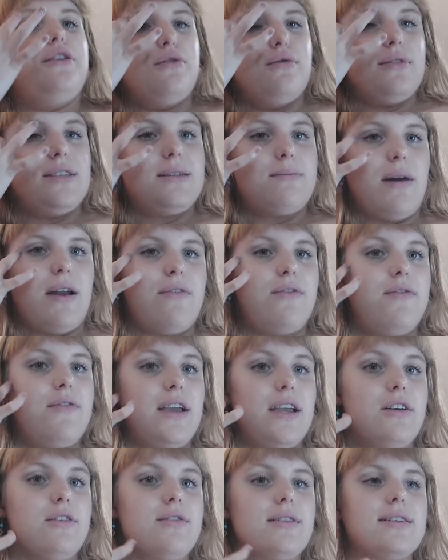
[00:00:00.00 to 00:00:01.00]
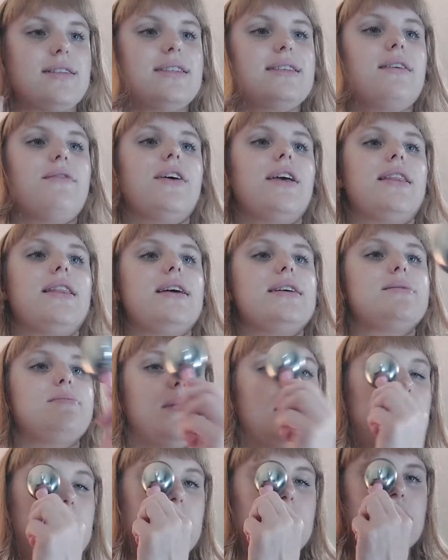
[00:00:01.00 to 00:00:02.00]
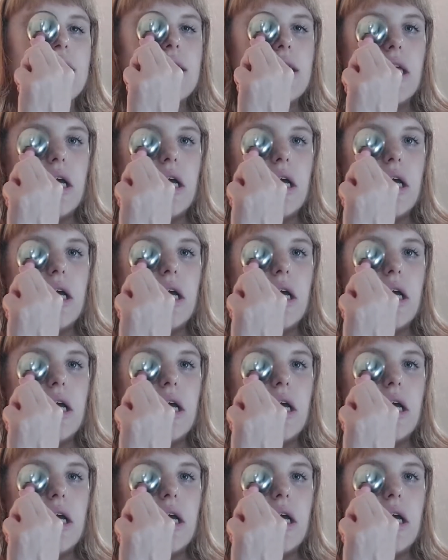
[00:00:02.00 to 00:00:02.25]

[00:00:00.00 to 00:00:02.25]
used my finger and stuff like this, but this